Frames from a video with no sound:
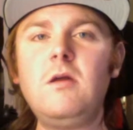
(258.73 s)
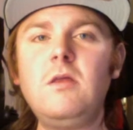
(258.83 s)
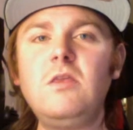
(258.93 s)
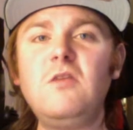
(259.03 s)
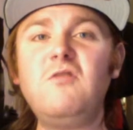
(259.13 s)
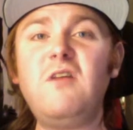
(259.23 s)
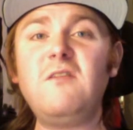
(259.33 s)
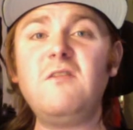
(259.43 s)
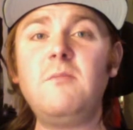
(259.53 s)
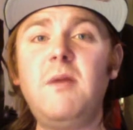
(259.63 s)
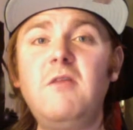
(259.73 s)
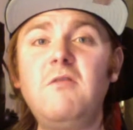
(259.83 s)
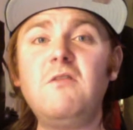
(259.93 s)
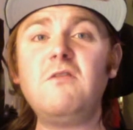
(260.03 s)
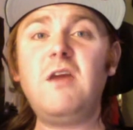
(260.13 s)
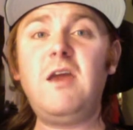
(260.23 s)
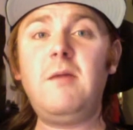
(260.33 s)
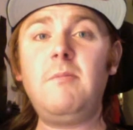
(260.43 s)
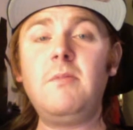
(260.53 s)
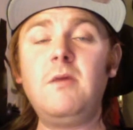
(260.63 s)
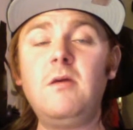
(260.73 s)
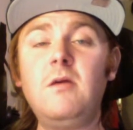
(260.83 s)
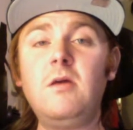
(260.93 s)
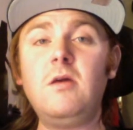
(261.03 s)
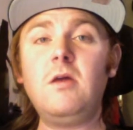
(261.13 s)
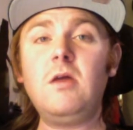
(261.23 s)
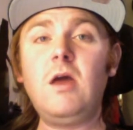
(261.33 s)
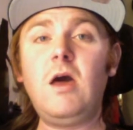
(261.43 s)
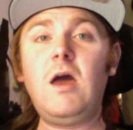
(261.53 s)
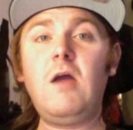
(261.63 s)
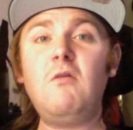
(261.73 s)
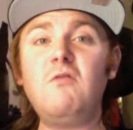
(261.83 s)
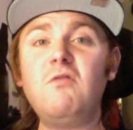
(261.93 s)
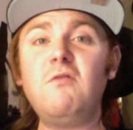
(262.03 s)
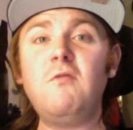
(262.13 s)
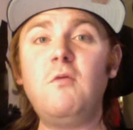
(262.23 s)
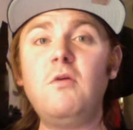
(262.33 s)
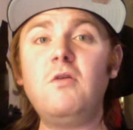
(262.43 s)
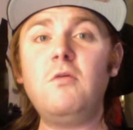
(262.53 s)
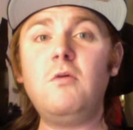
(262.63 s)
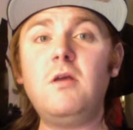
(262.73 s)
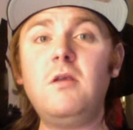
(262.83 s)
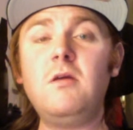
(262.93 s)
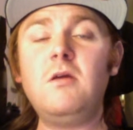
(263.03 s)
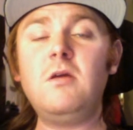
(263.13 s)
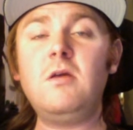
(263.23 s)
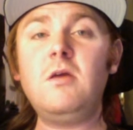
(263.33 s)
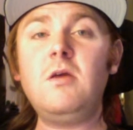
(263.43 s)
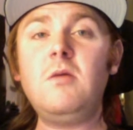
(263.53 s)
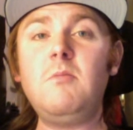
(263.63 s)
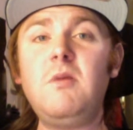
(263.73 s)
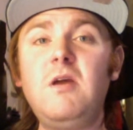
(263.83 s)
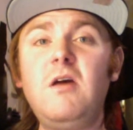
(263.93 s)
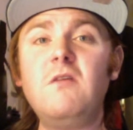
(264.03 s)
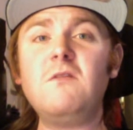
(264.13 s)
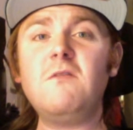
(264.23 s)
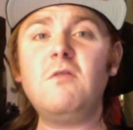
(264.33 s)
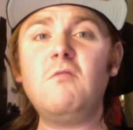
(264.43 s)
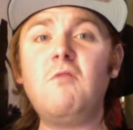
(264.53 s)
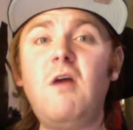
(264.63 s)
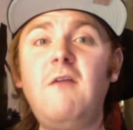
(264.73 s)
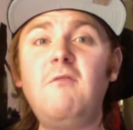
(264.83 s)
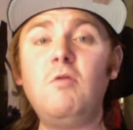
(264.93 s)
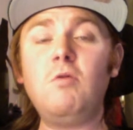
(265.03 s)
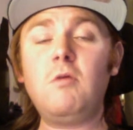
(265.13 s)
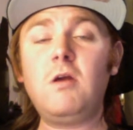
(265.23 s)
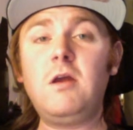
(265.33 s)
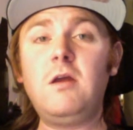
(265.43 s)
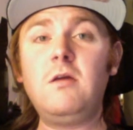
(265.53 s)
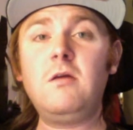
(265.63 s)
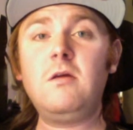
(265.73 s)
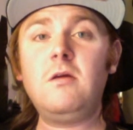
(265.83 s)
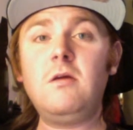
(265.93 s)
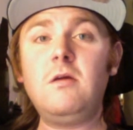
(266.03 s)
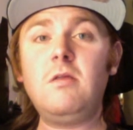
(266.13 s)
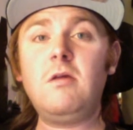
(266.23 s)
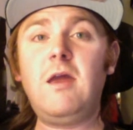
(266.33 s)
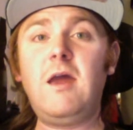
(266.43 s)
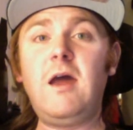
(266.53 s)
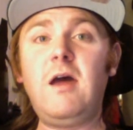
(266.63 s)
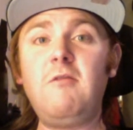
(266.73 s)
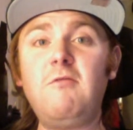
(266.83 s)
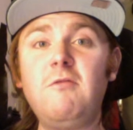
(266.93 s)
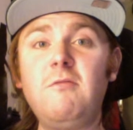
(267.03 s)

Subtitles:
The Jets and Patriots game. I always look forward to it because of the rivalry they have.